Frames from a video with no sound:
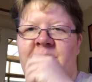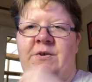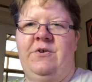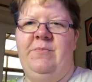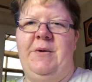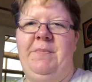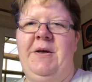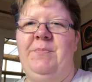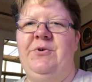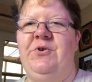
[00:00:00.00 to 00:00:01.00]
excuse me,
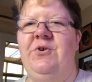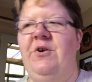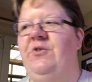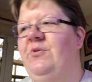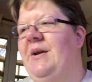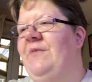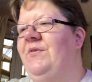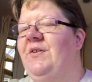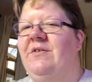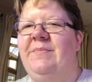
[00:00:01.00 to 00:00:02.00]
people do go to an
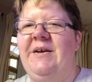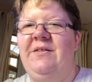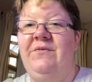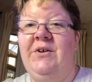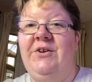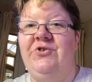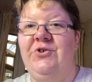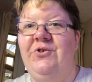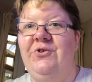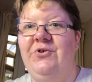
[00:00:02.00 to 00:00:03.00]
effort to make the village
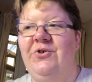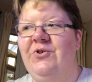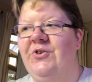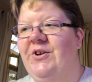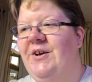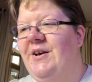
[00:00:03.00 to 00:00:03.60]
look, look good.